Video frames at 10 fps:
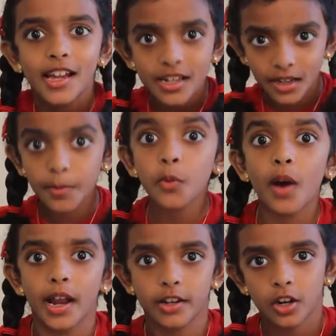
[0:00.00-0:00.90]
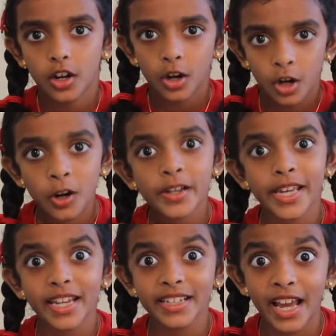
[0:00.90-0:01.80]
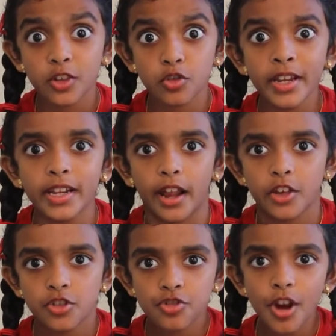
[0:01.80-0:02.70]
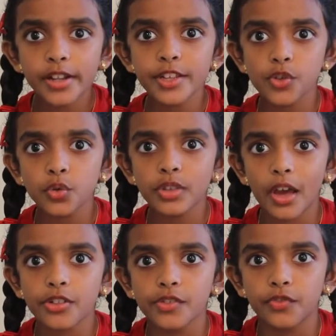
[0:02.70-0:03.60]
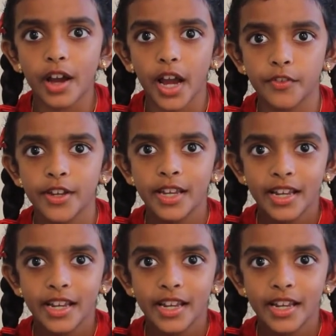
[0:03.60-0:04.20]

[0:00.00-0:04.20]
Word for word: Number one, Hurricane Katrina struck in 2005,